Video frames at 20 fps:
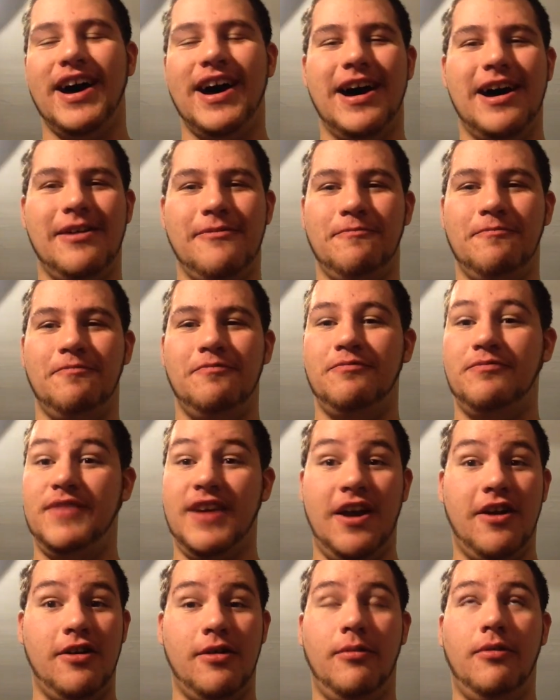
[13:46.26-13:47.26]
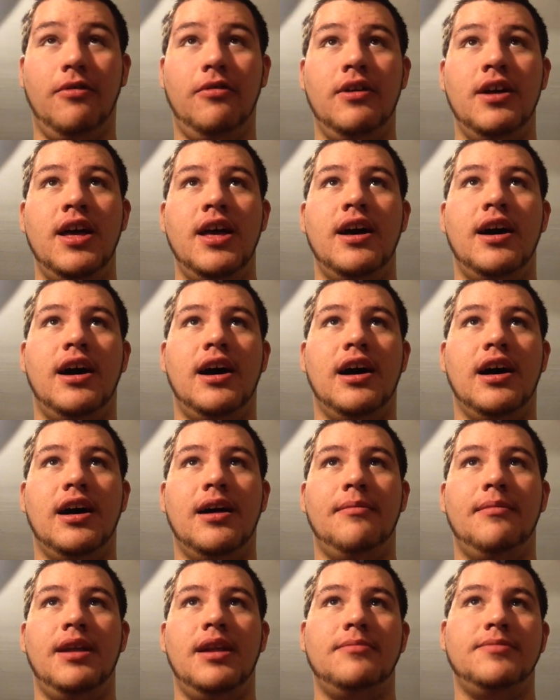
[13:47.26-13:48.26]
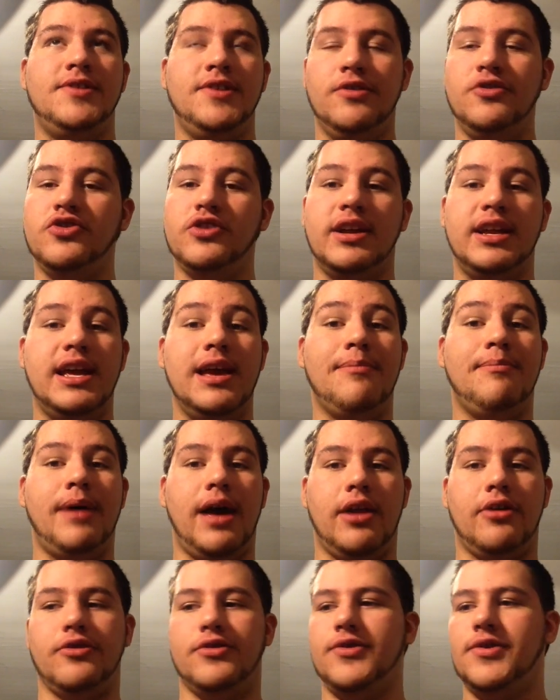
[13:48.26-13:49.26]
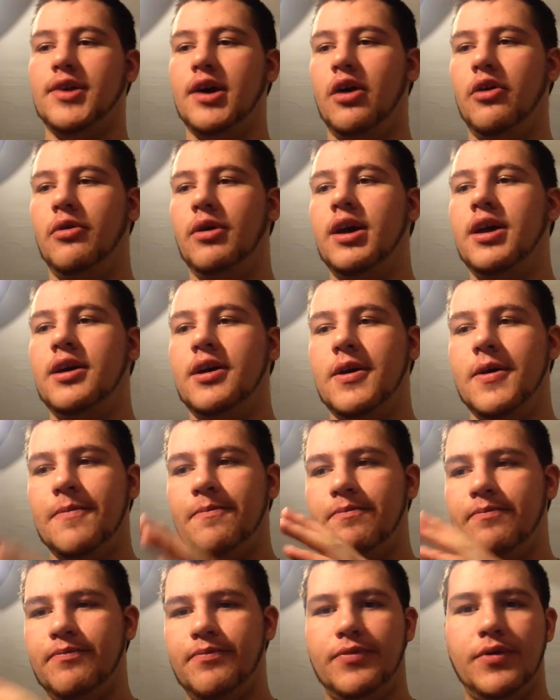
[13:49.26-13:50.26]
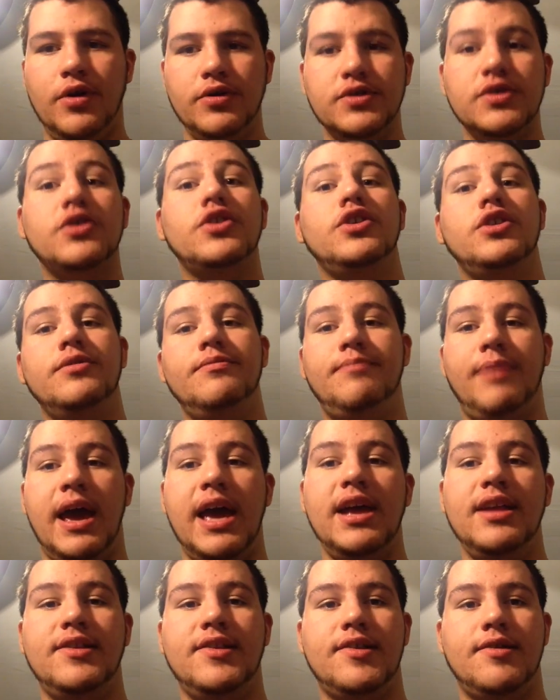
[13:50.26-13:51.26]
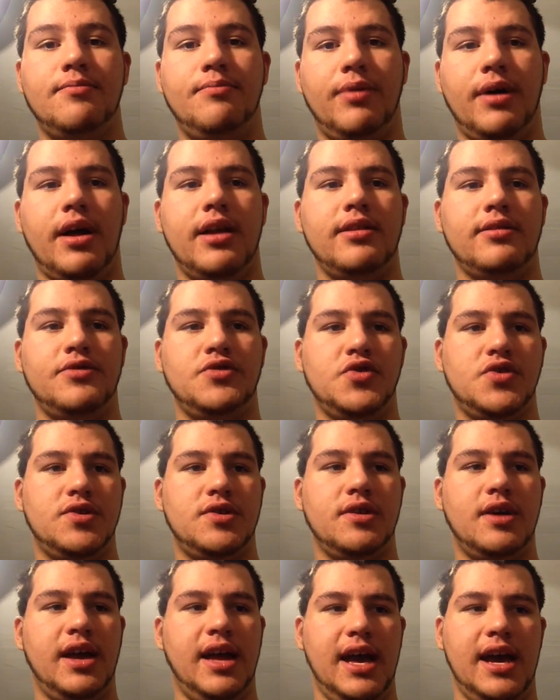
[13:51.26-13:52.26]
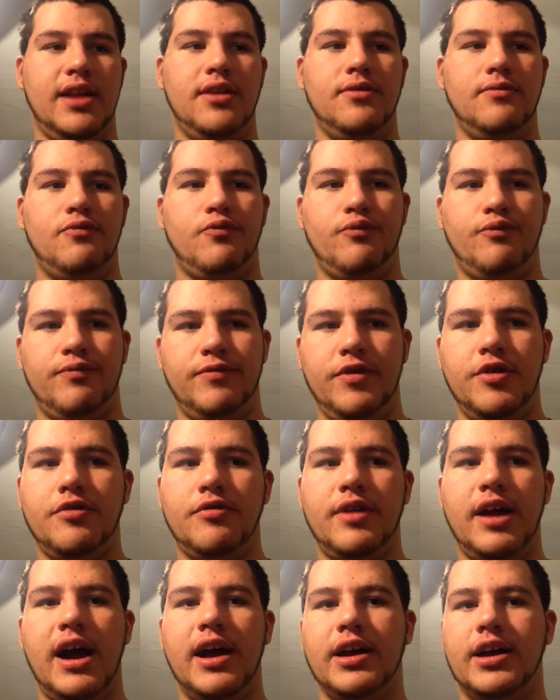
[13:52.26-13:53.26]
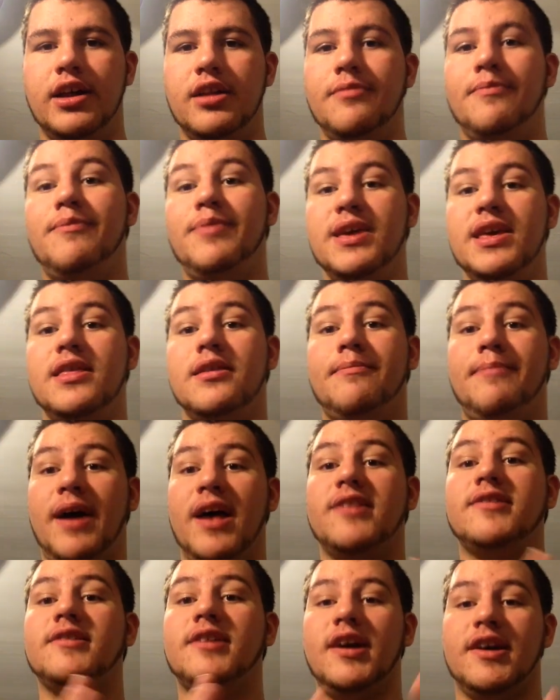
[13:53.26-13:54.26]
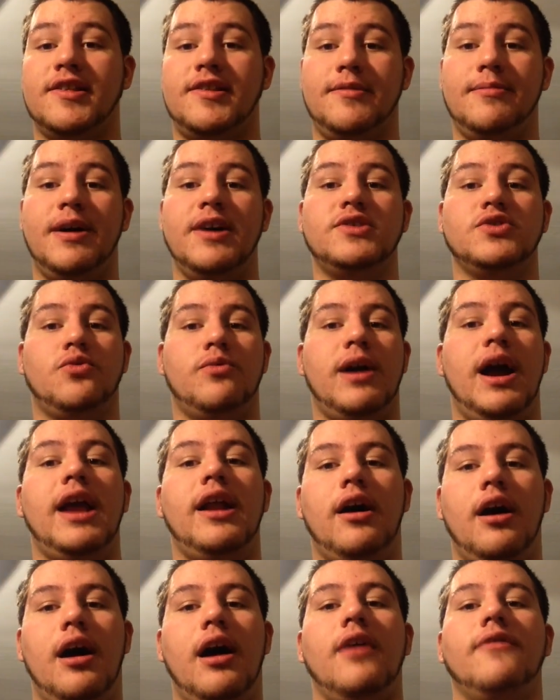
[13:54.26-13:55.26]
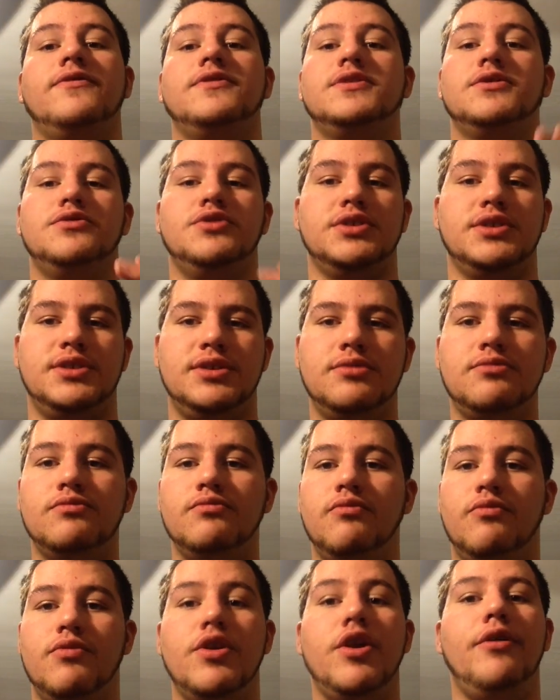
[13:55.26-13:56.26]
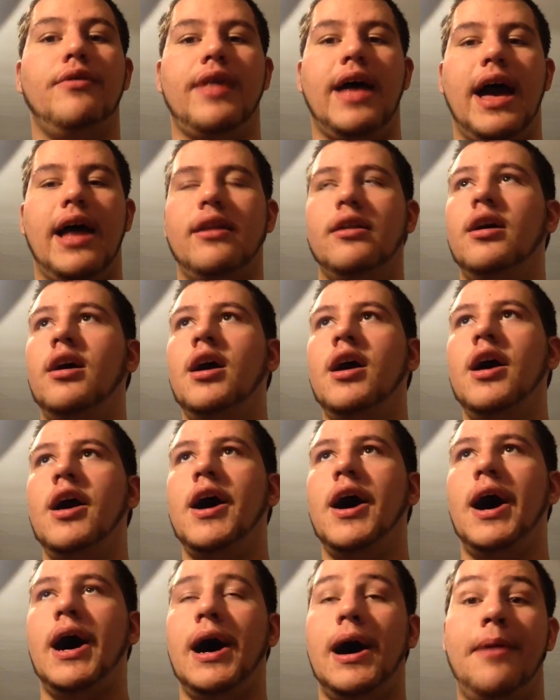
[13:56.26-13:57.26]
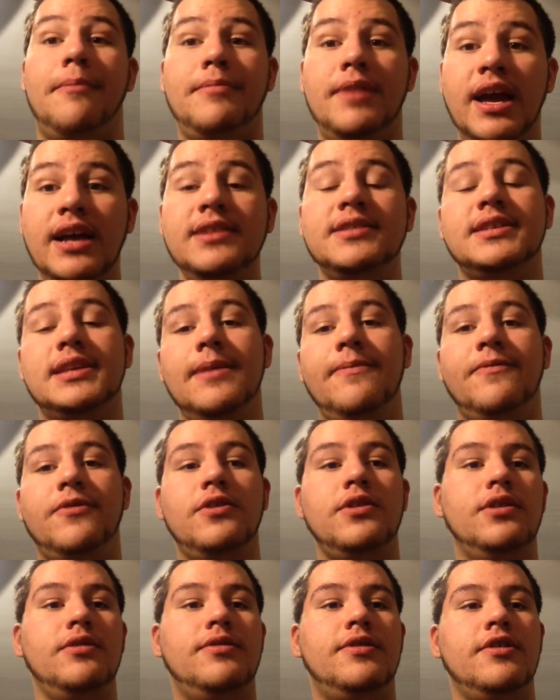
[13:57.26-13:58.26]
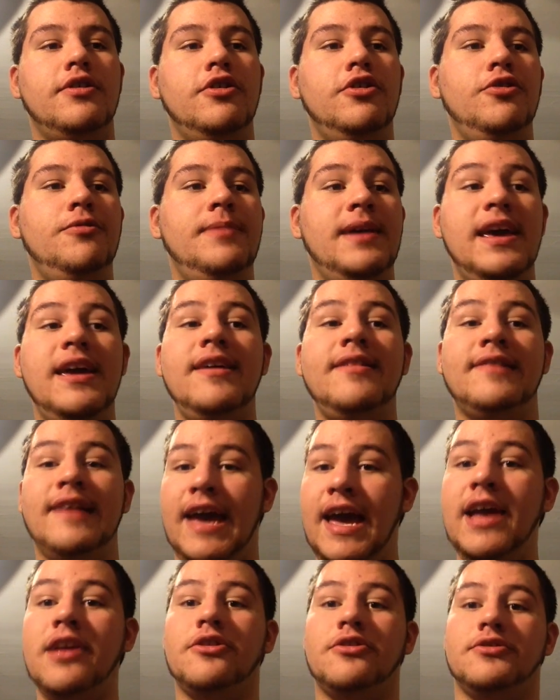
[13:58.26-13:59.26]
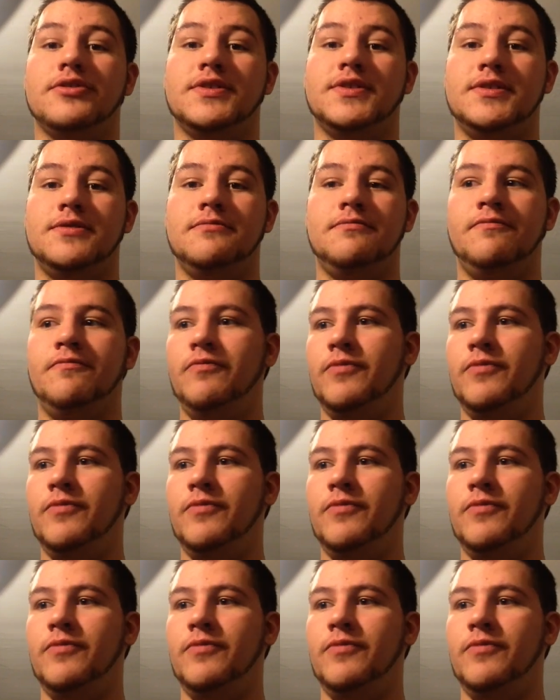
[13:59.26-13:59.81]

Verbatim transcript: um, terrible um, and I'm still trying to get better. So those are good paints, but just again, you're not going to be the best customizer right off. So just know that. Um, next tip for YouTube is haters.